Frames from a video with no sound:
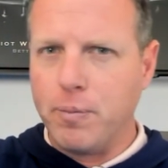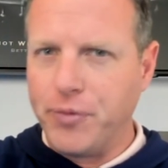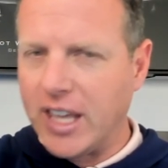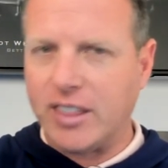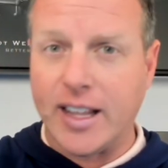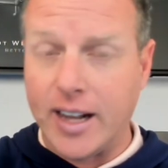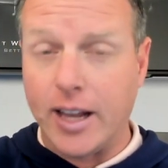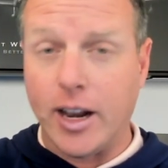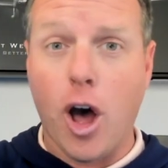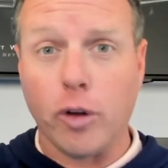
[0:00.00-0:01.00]
get that
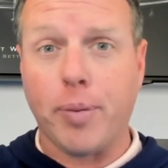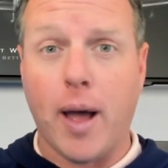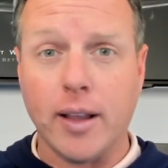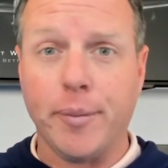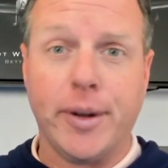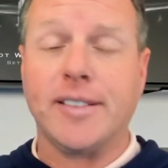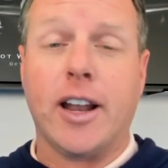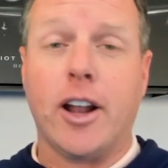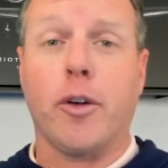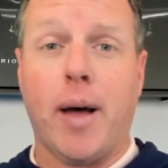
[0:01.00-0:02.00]
on autopilot. I mean, it's
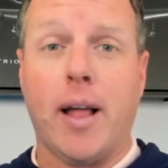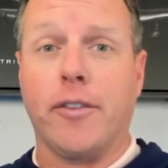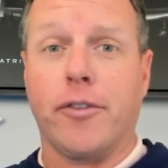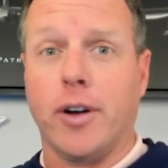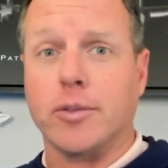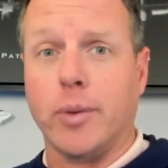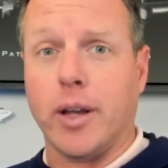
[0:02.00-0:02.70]
not autopilot for us.